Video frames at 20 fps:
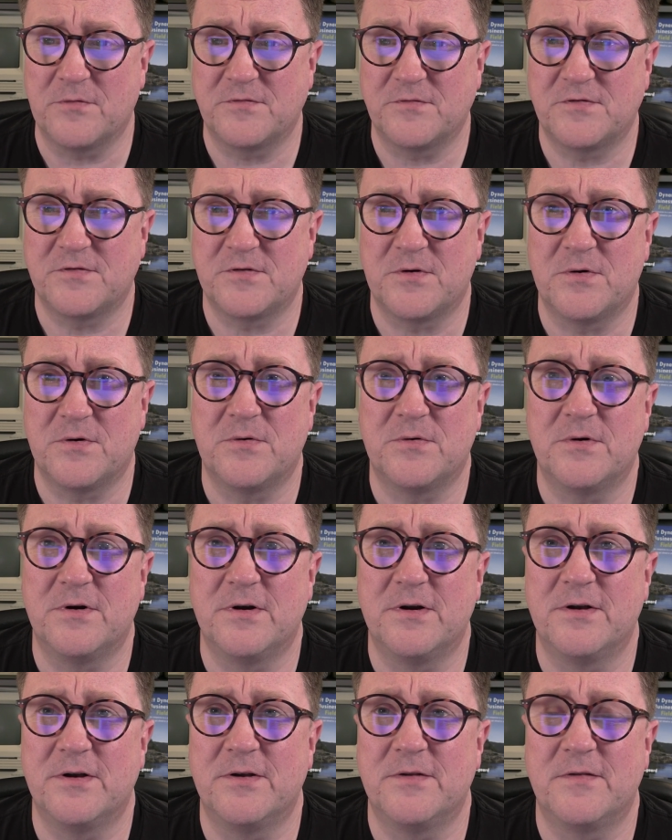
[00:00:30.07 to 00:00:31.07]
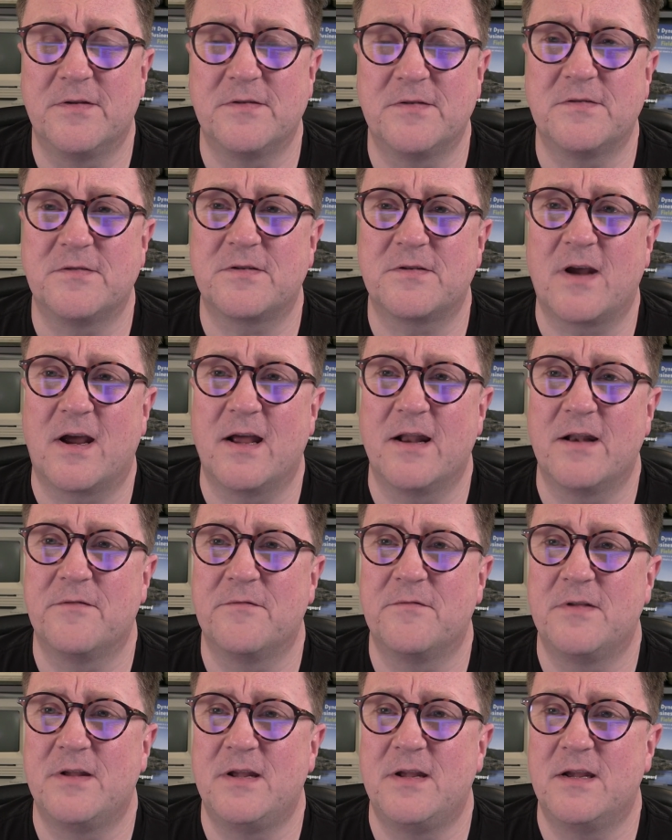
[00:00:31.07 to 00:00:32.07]
So this is kind
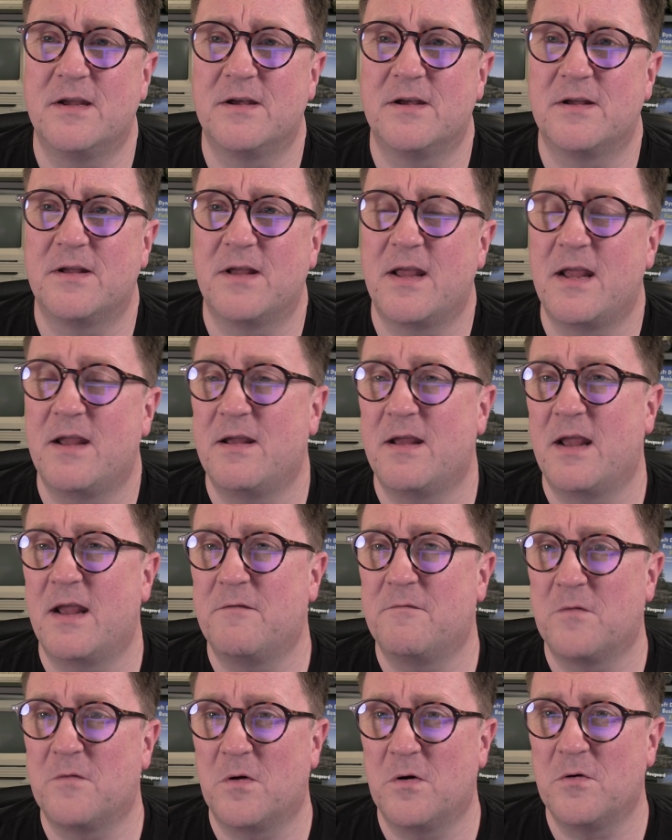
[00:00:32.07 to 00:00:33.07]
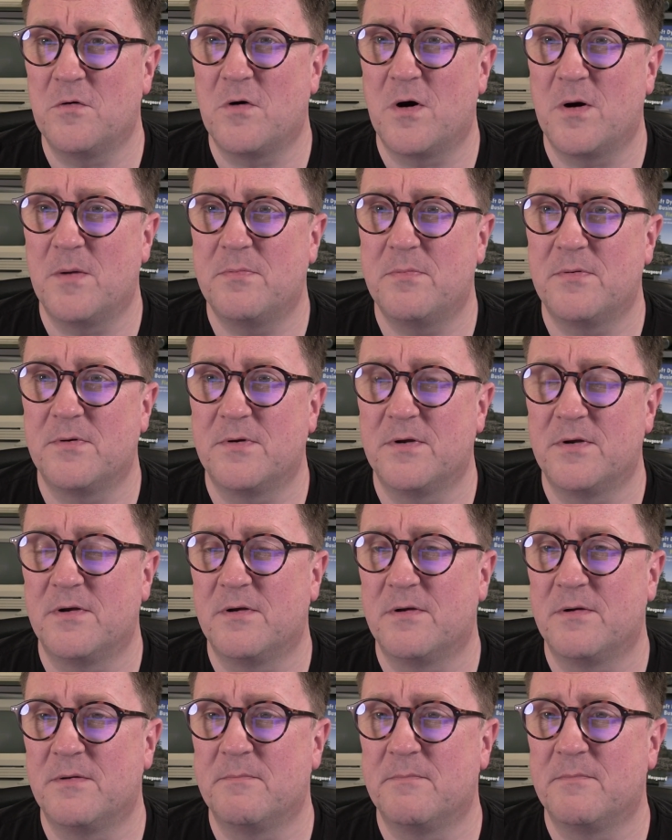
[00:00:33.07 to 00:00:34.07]
of the a follow-up,
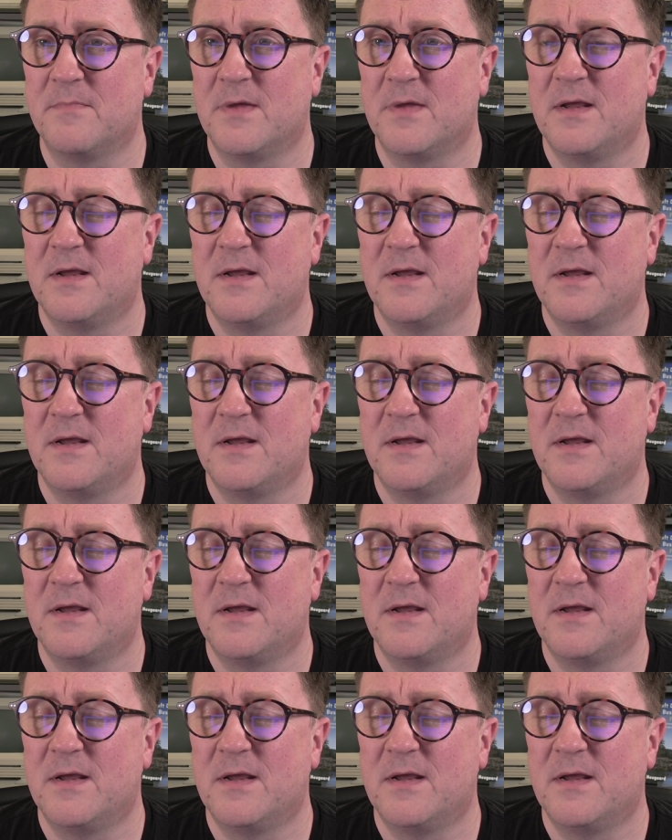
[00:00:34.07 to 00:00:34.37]
the